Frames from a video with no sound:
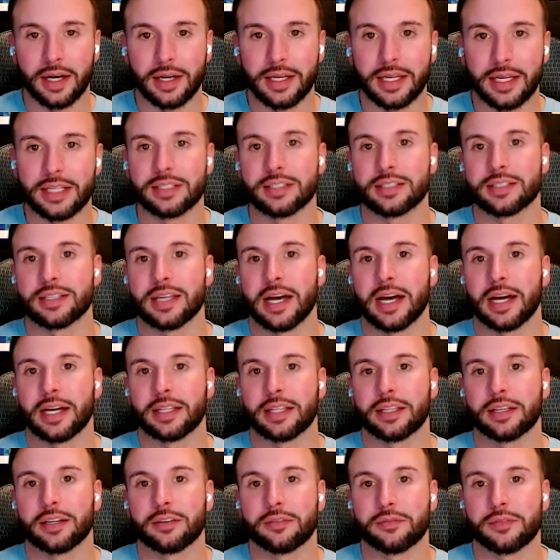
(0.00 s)
inside
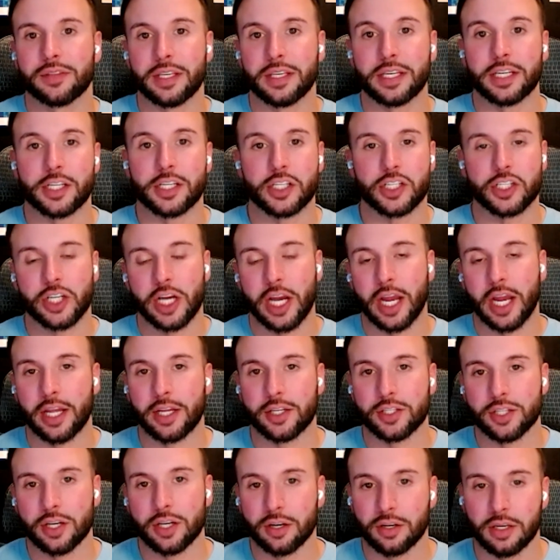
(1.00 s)
of the
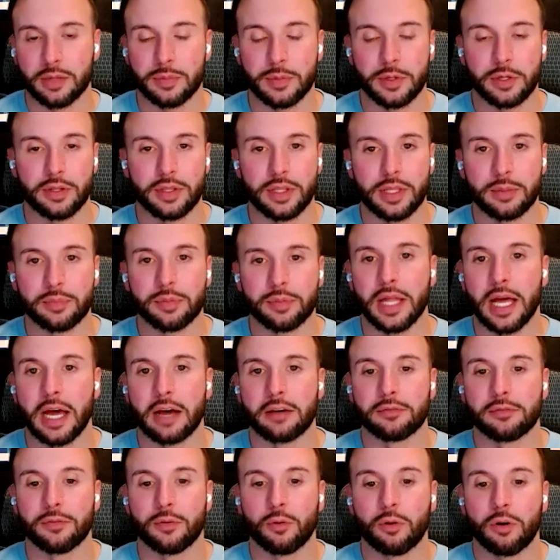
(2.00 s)
Exchange, our community
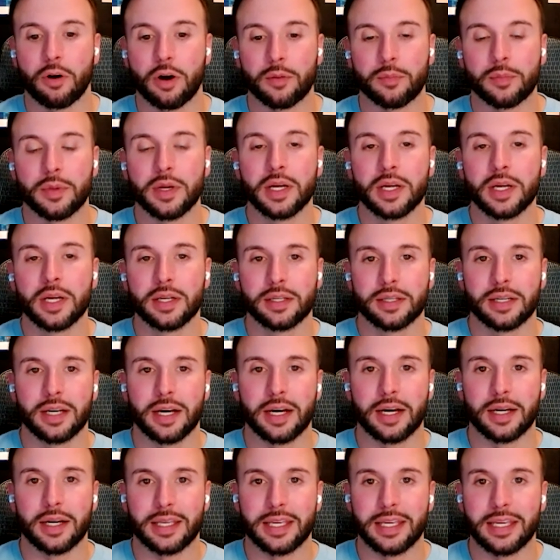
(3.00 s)
platform.
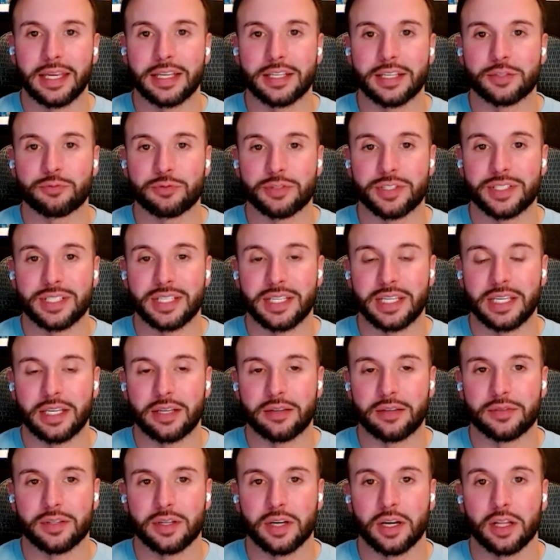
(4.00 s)
He has
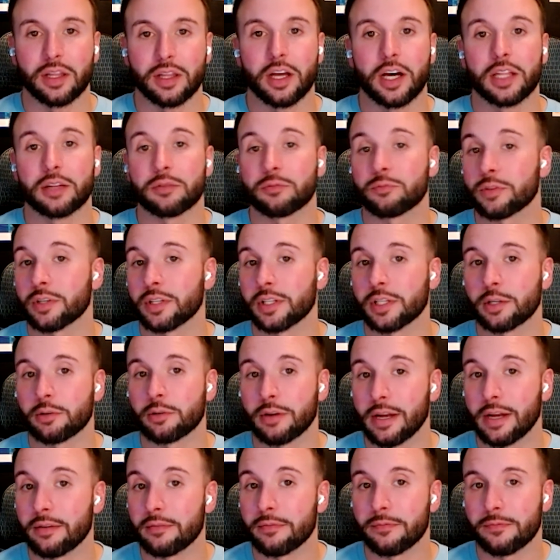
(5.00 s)
received a lot of really
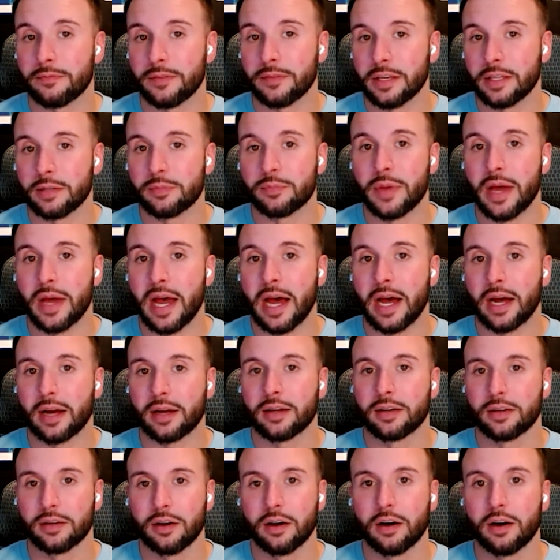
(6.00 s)
great
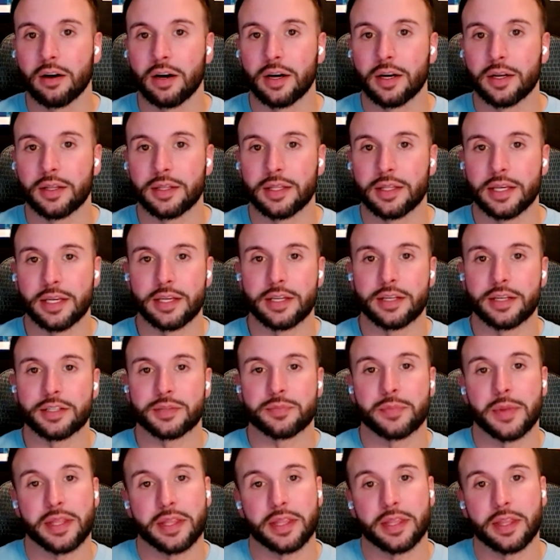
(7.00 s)
feedback on his
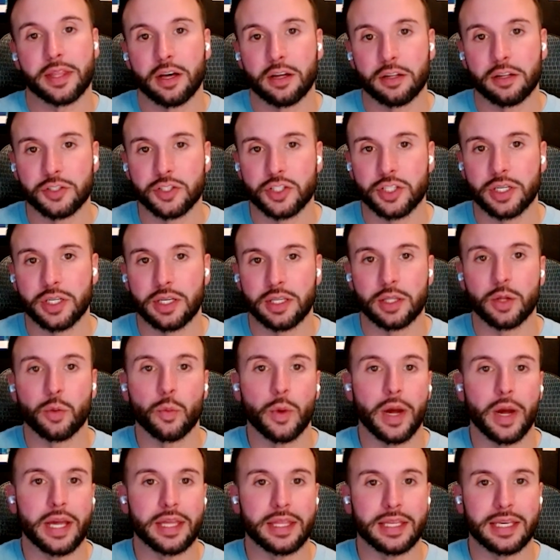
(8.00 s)
methodology and the
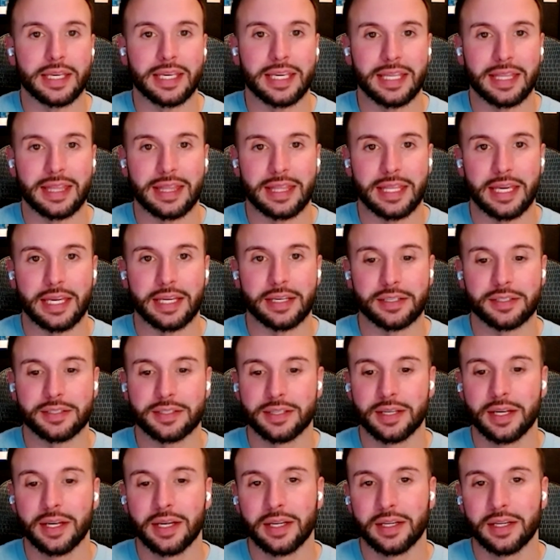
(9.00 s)
way that he
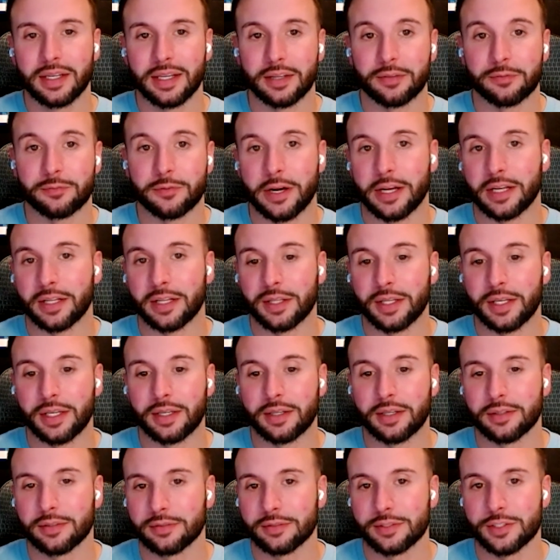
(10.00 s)
thinks. And
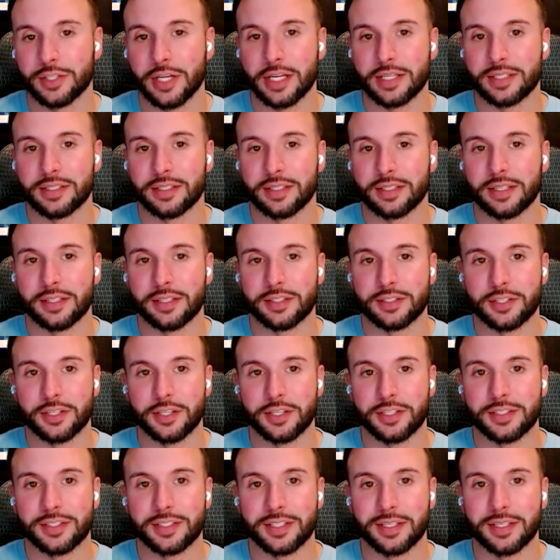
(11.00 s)
frankly, Jason, it's
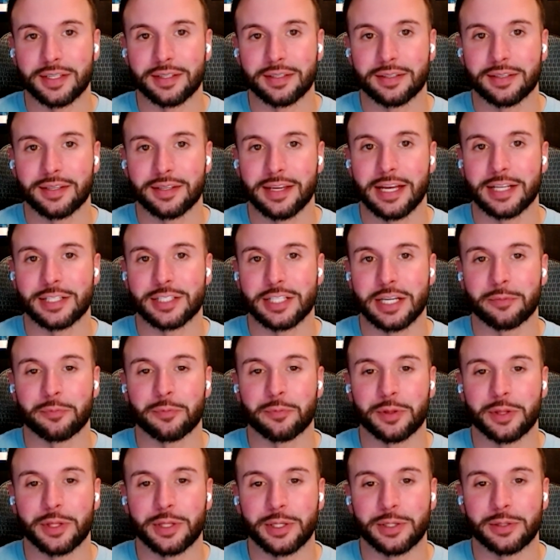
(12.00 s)
good to catch up
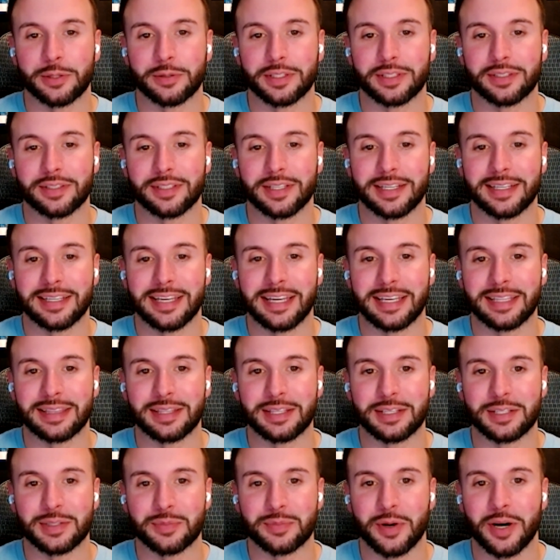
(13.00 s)
with you and get
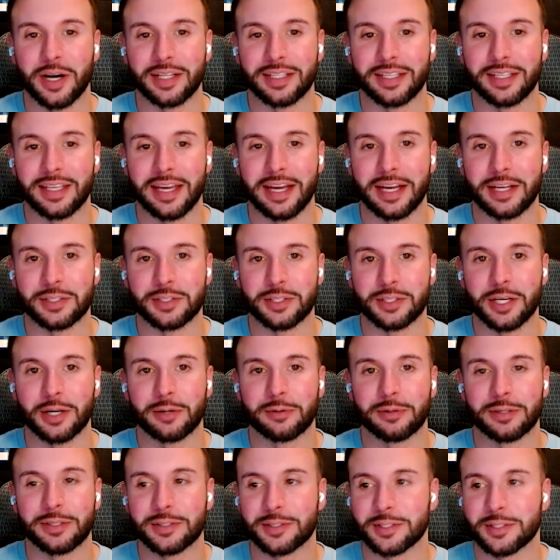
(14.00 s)
this podcast
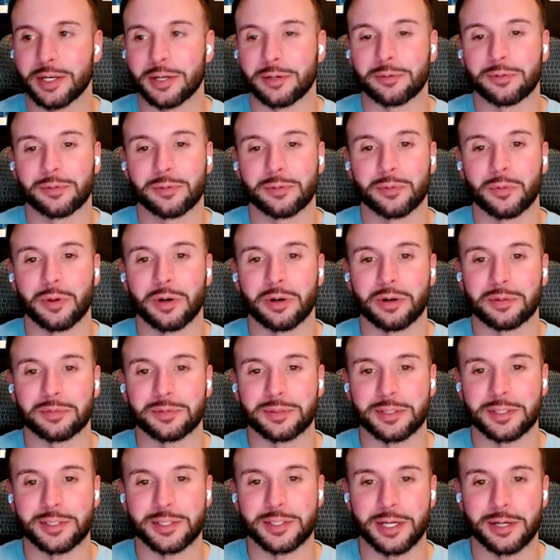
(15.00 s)
going. So welcome
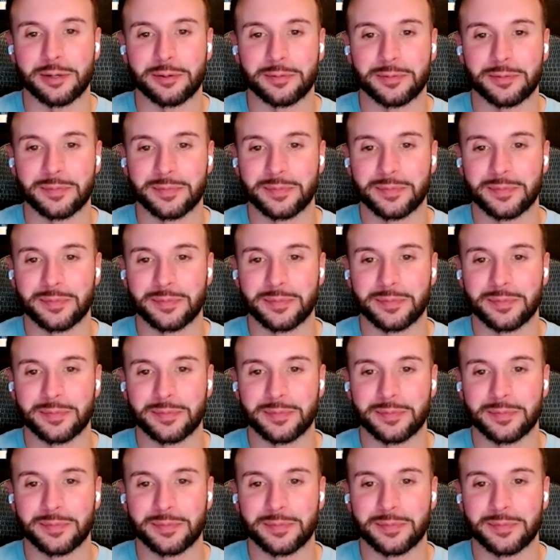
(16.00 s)
to the show.